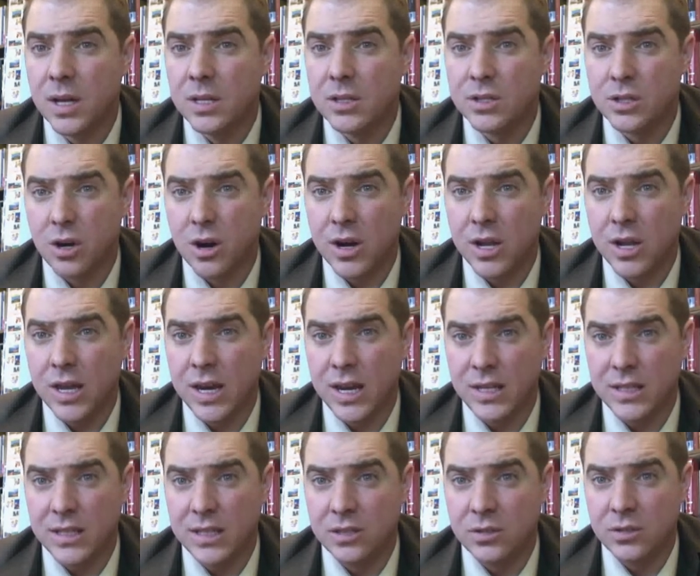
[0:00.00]
starting in
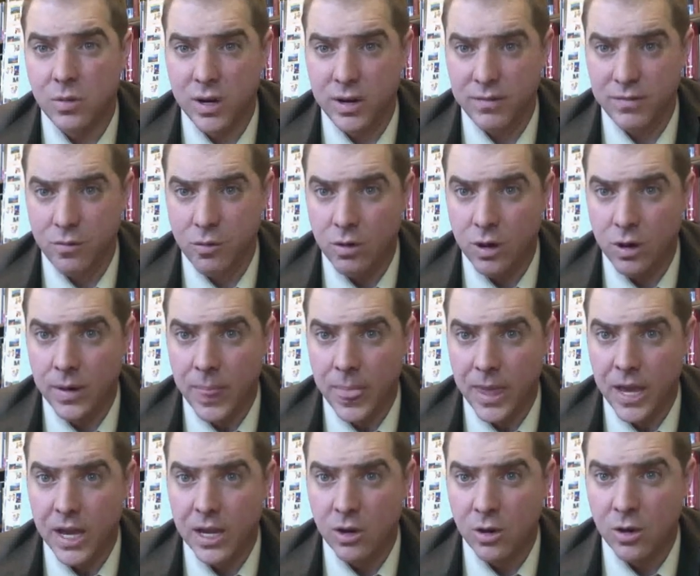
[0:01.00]
1824
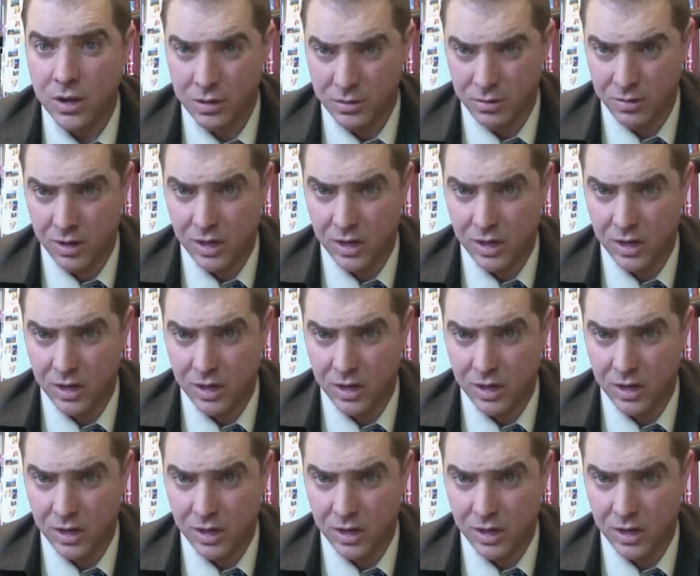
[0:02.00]
and going